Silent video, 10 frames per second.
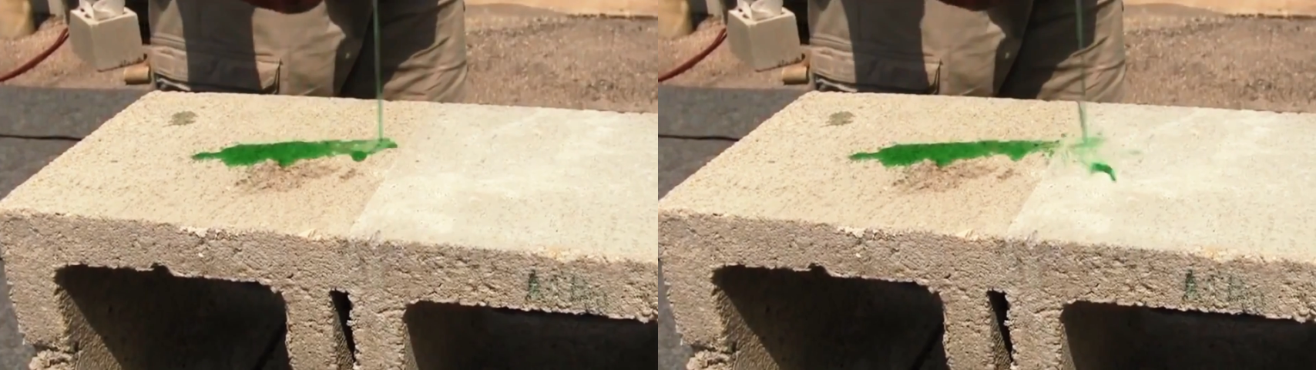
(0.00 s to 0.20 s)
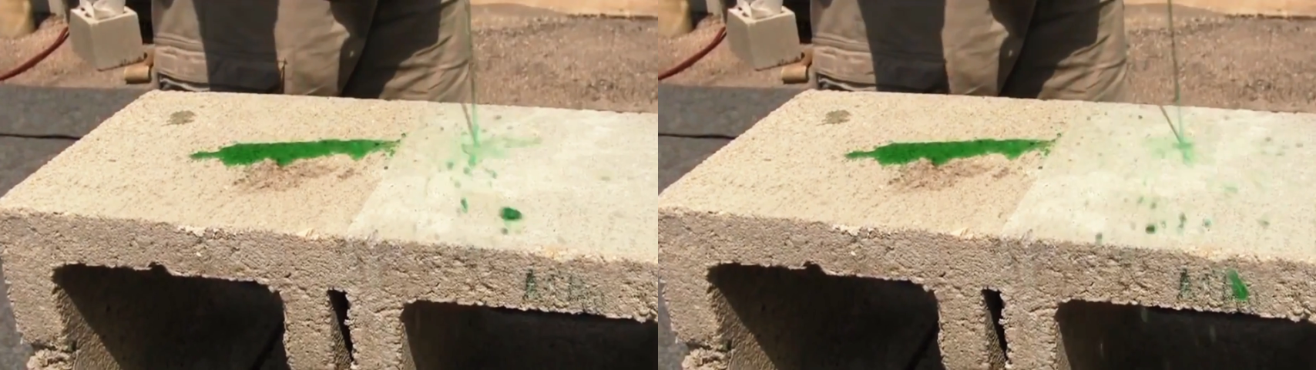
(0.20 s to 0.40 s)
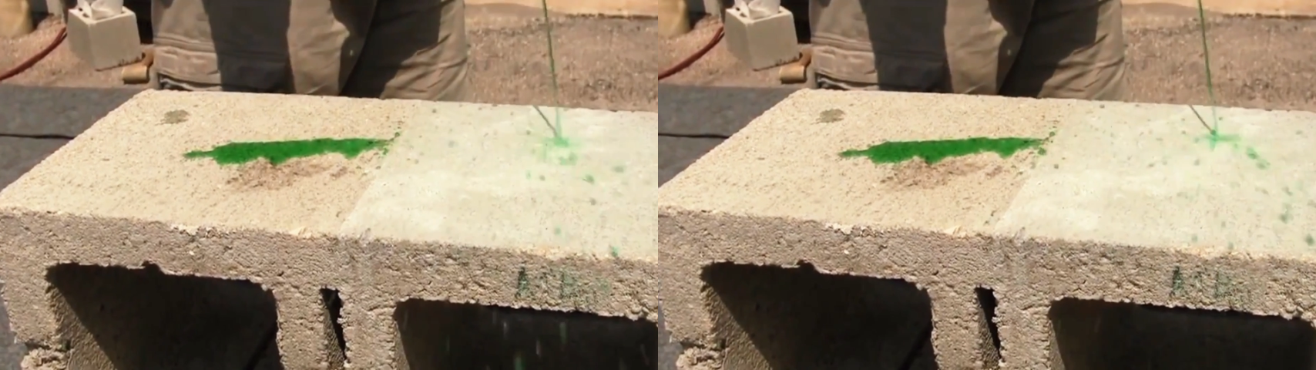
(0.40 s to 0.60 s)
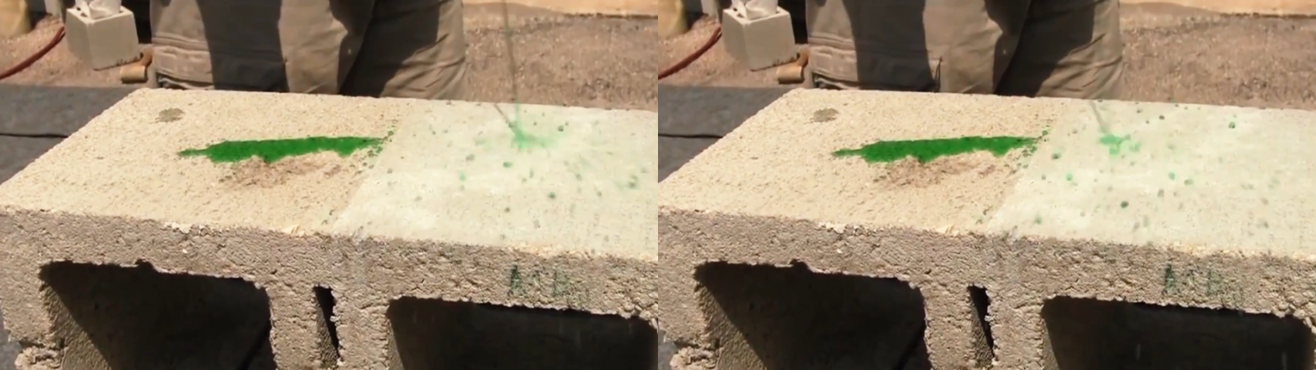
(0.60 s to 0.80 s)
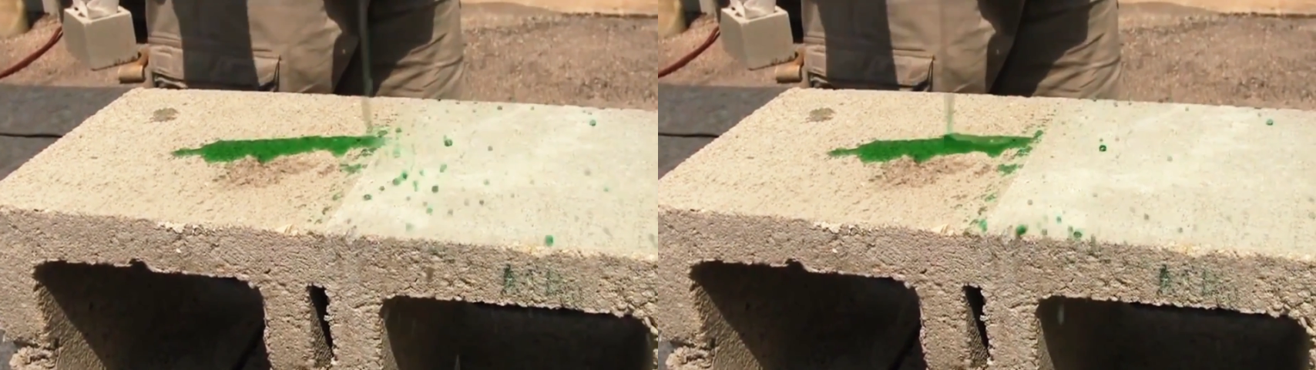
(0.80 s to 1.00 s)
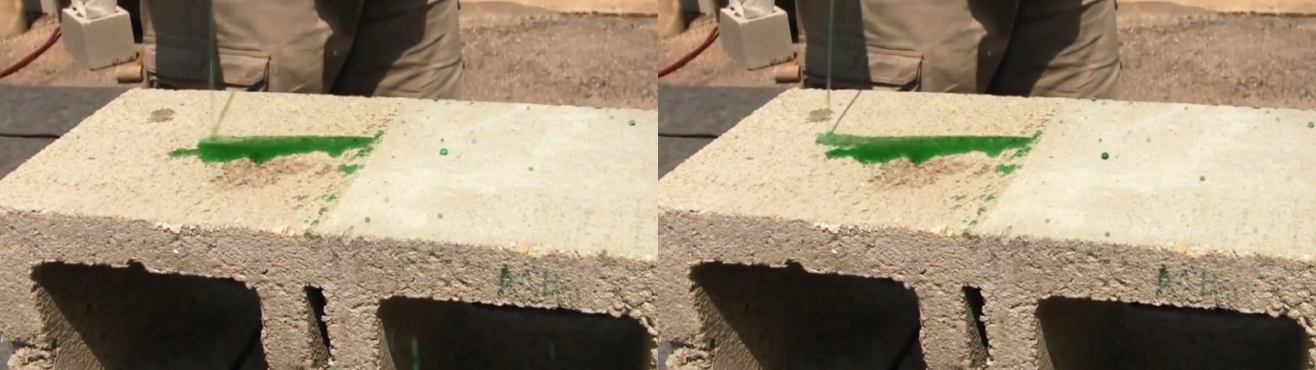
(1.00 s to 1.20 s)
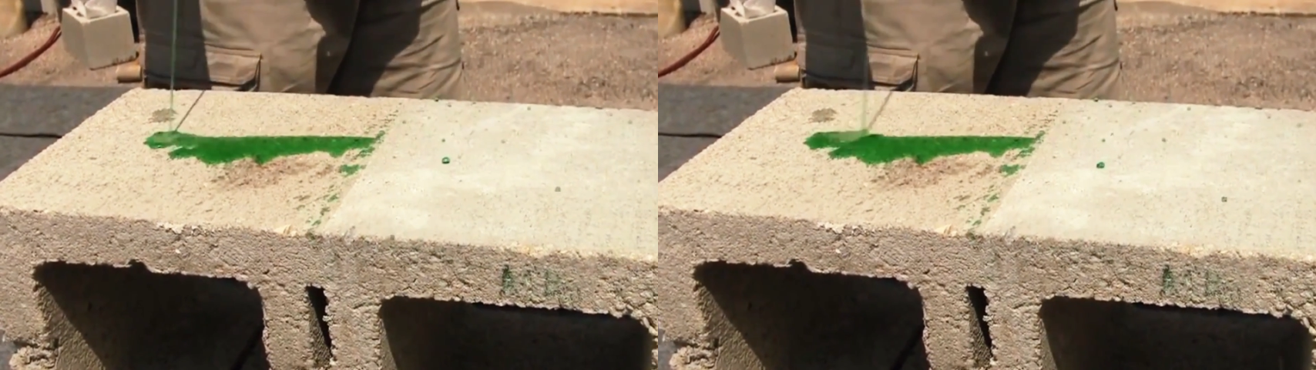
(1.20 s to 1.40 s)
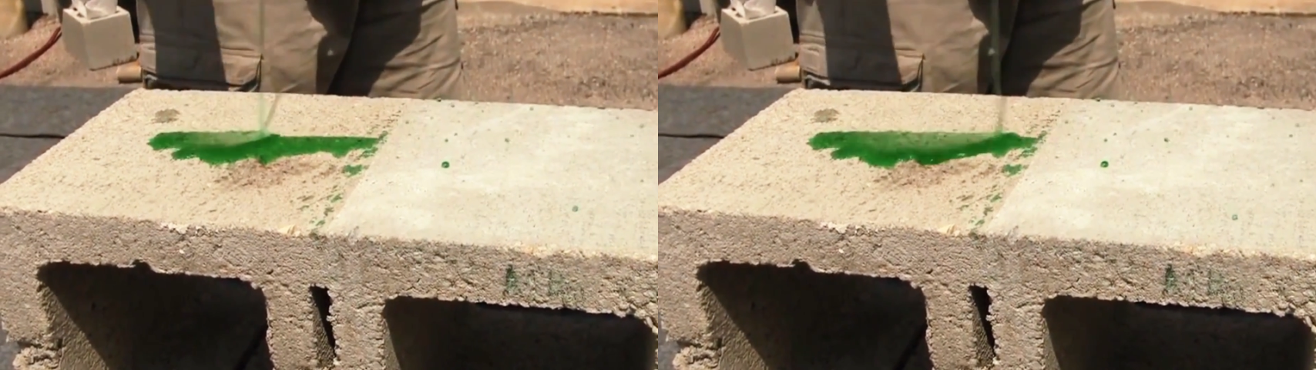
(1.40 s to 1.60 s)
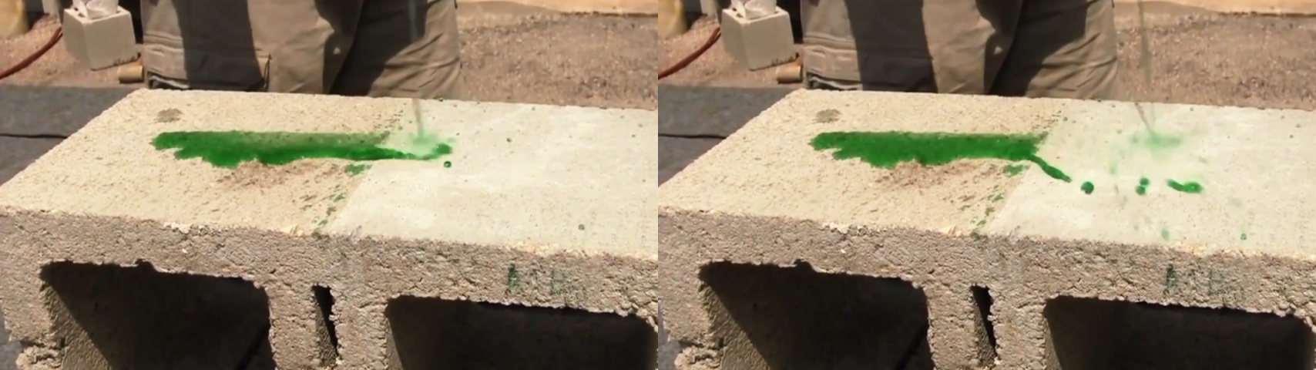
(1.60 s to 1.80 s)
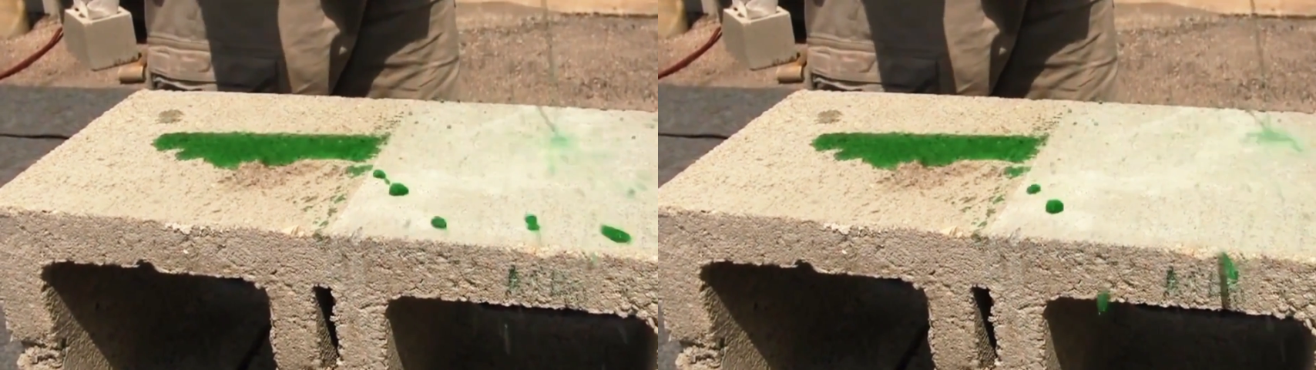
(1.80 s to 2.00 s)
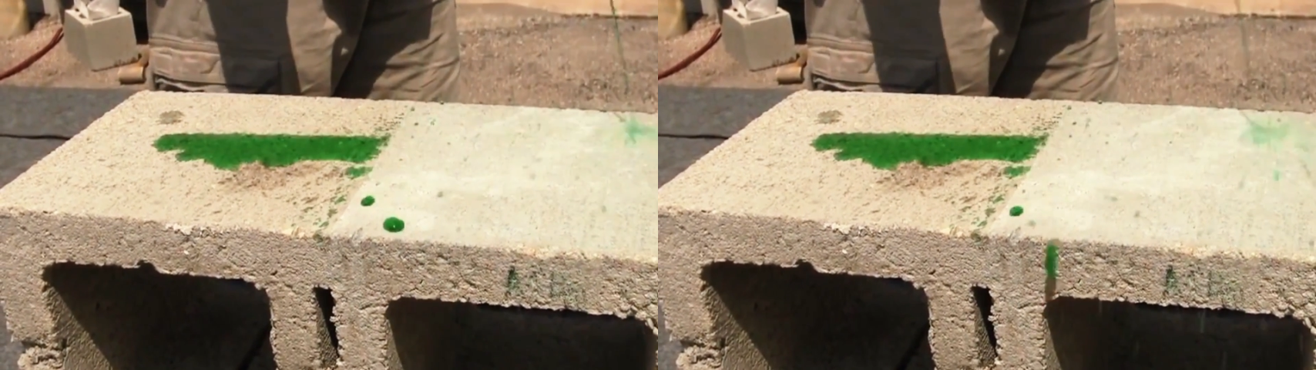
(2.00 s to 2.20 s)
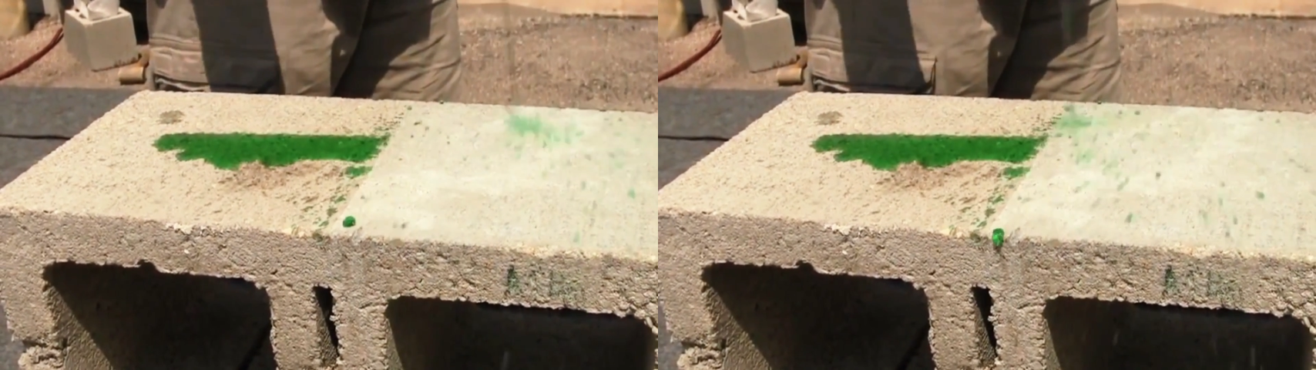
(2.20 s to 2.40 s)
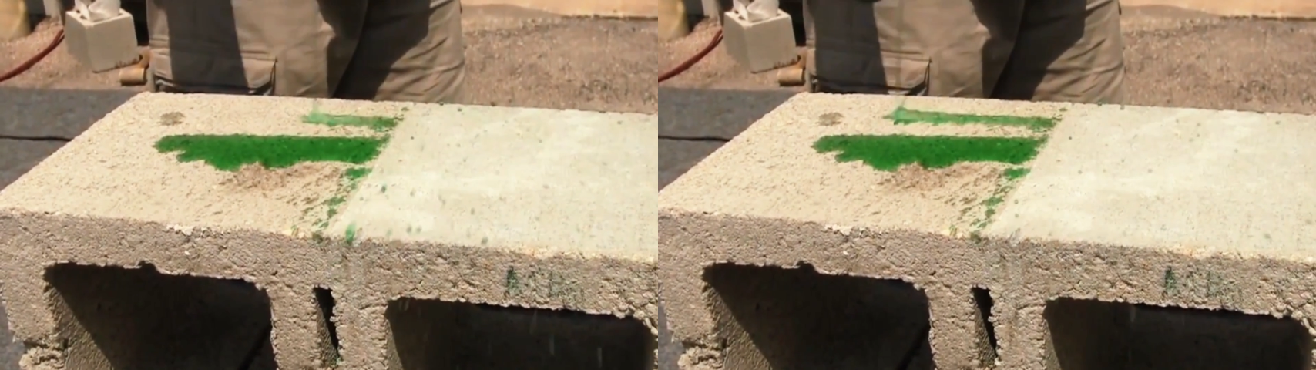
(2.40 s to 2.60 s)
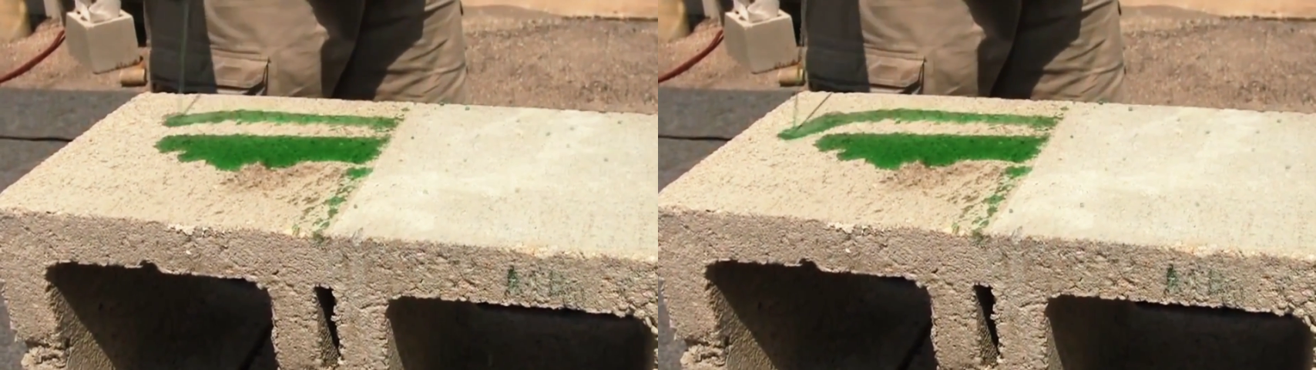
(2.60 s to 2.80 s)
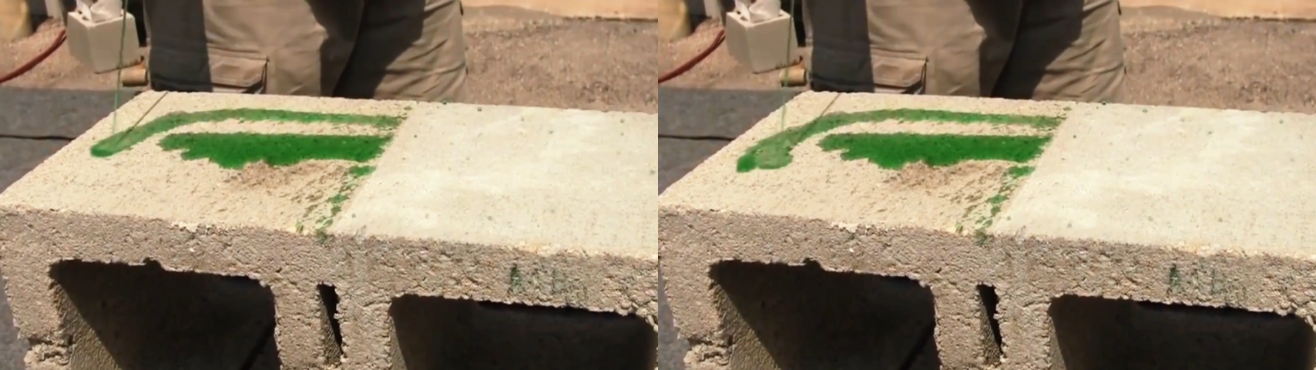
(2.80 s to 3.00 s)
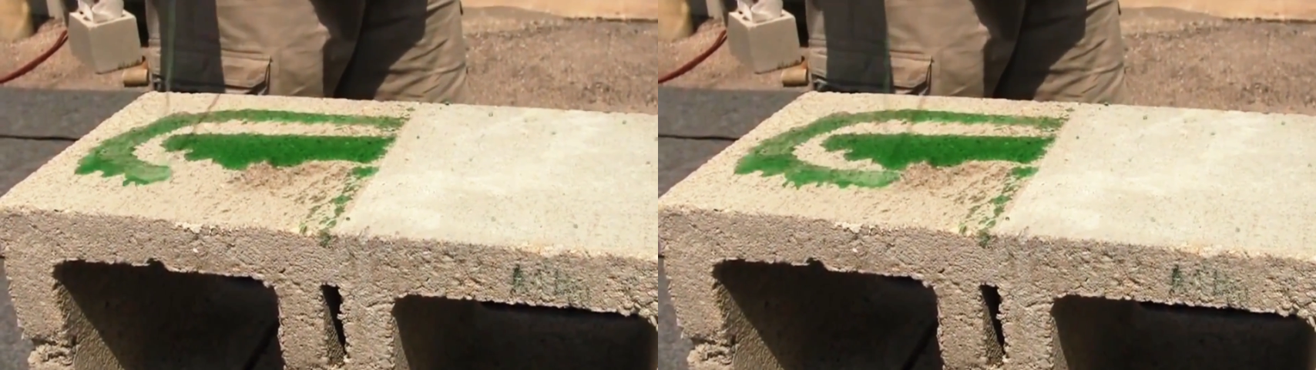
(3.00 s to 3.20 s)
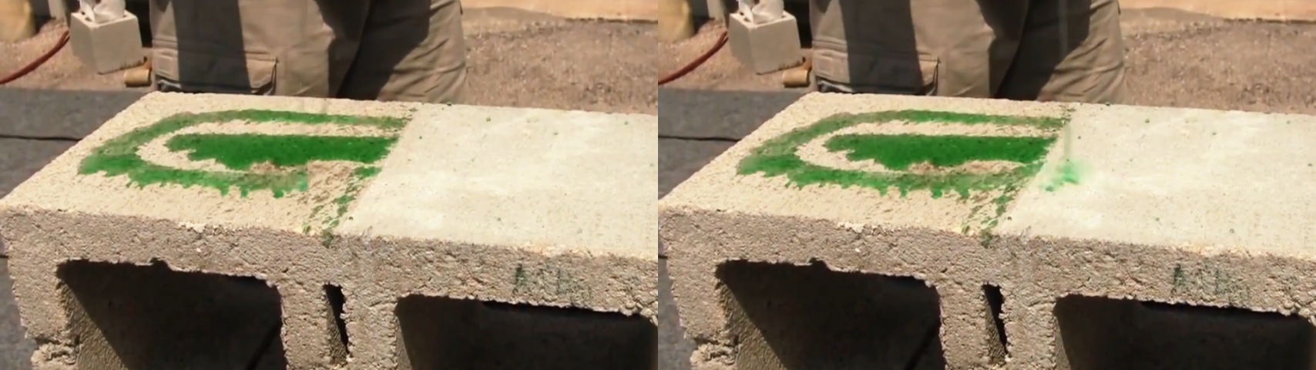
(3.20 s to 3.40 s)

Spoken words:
[unreadable: no face in view]